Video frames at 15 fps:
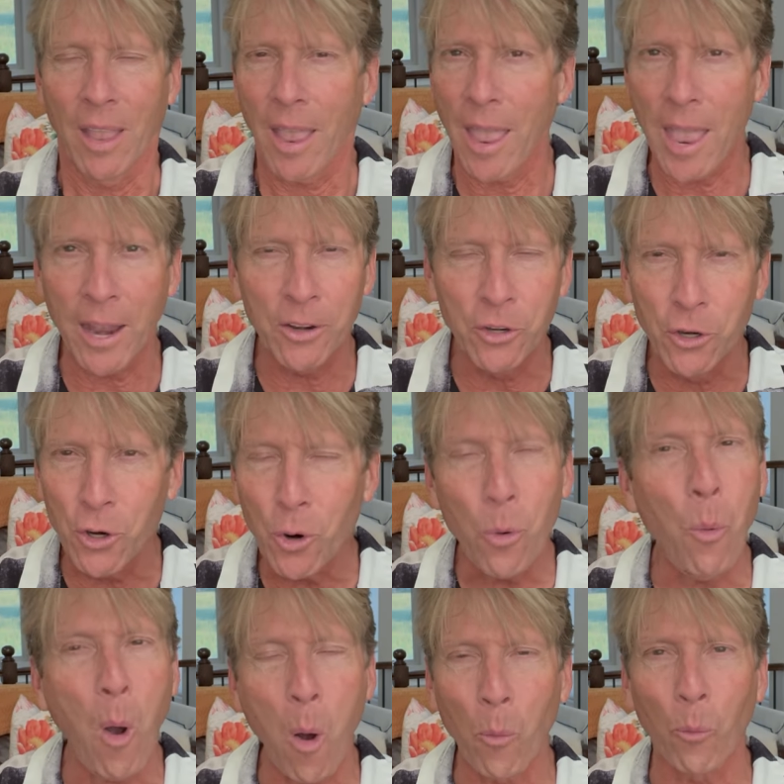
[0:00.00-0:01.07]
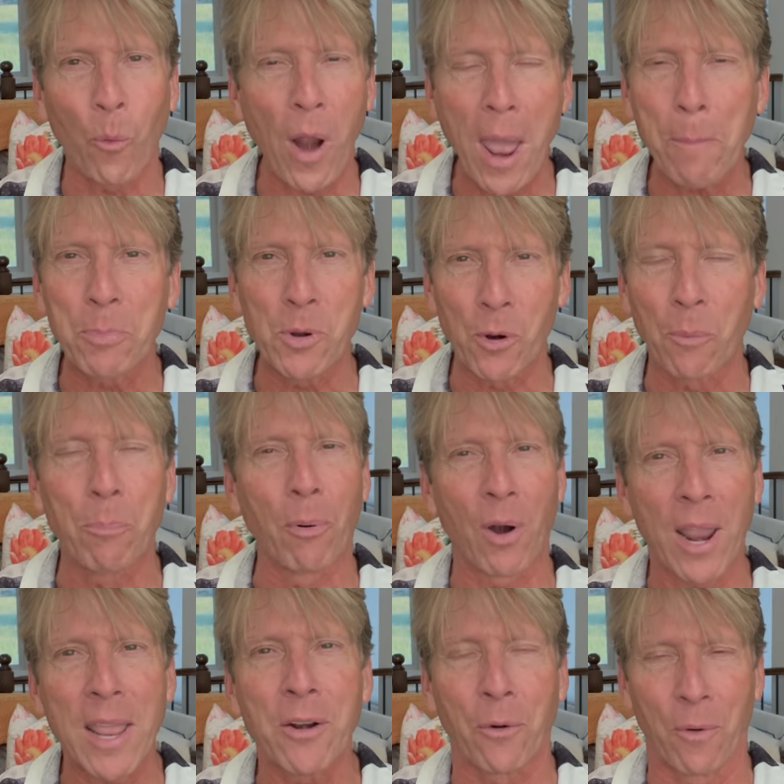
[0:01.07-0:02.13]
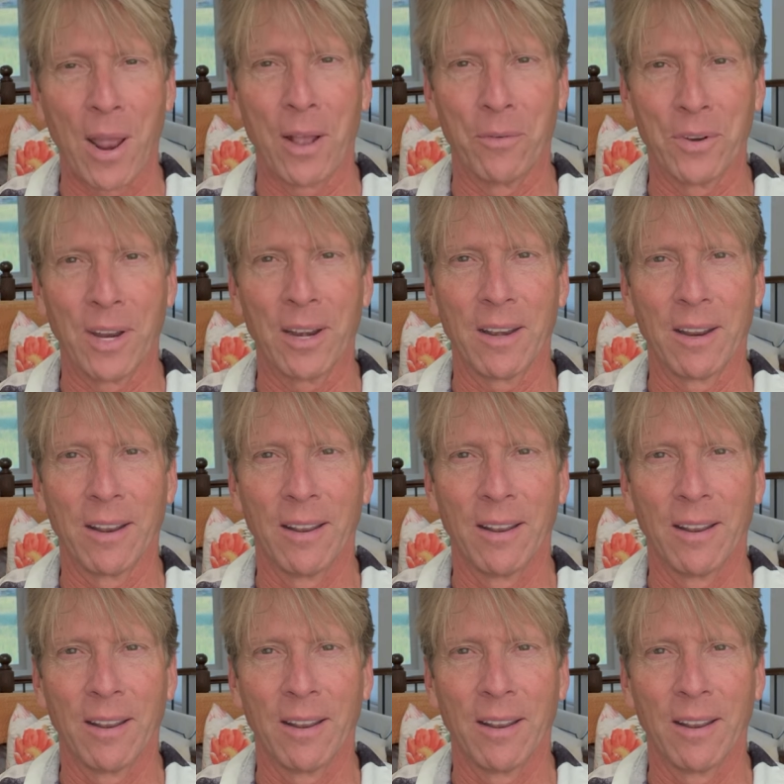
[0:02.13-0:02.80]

and you won't wrap your brain around it,